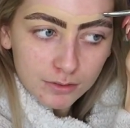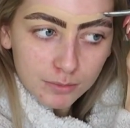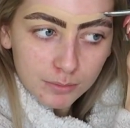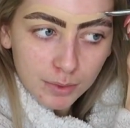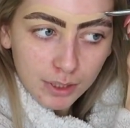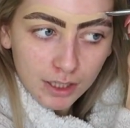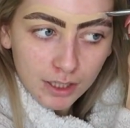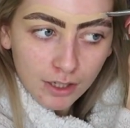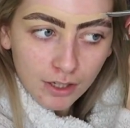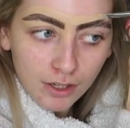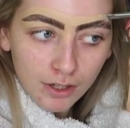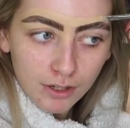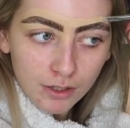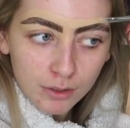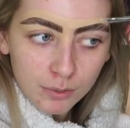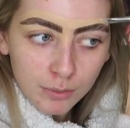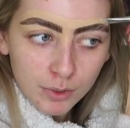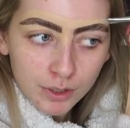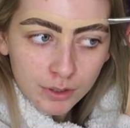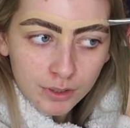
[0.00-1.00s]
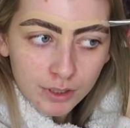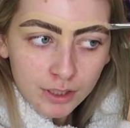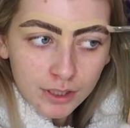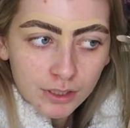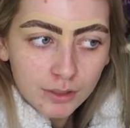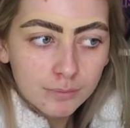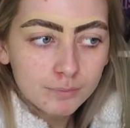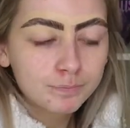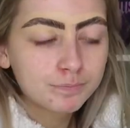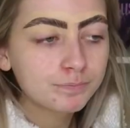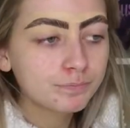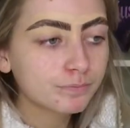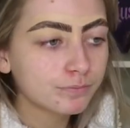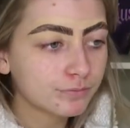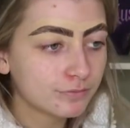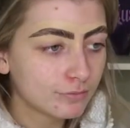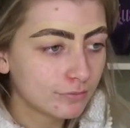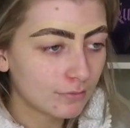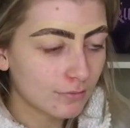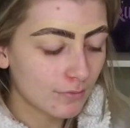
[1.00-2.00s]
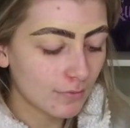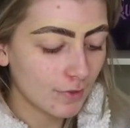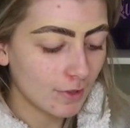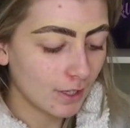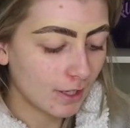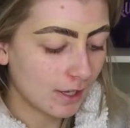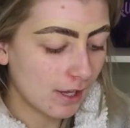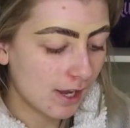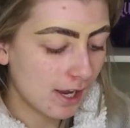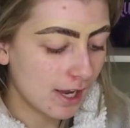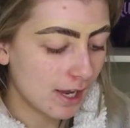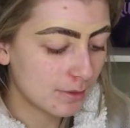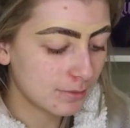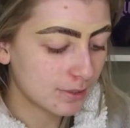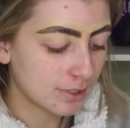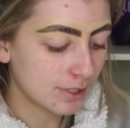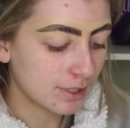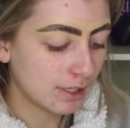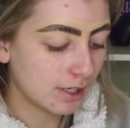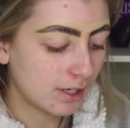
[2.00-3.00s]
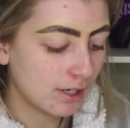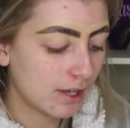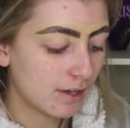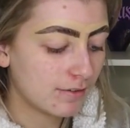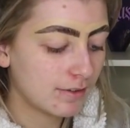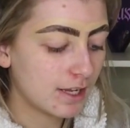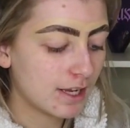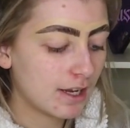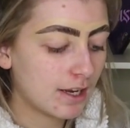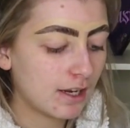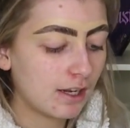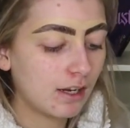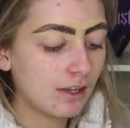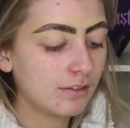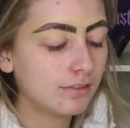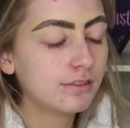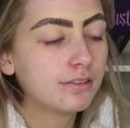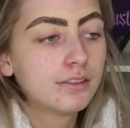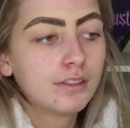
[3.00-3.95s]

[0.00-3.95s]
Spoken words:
being a homeowner. I absolutely love it. I love